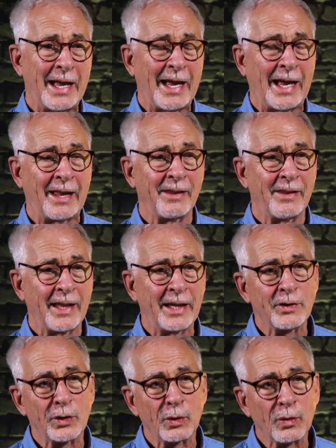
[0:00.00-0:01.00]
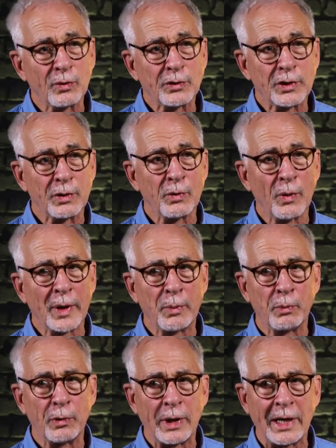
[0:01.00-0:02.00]
And then to to
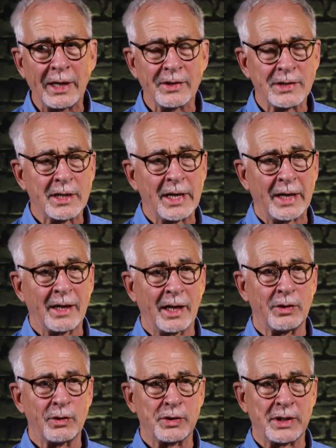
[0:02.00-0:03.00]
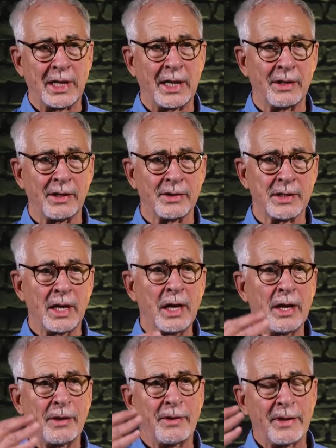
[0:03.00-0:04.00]
embrace and understand this,
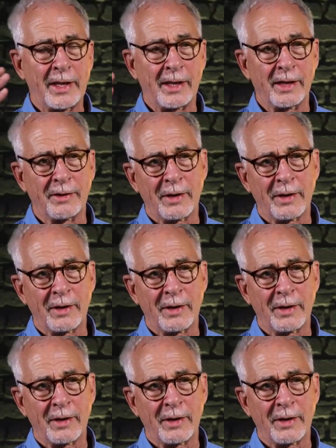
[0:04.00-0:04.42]
that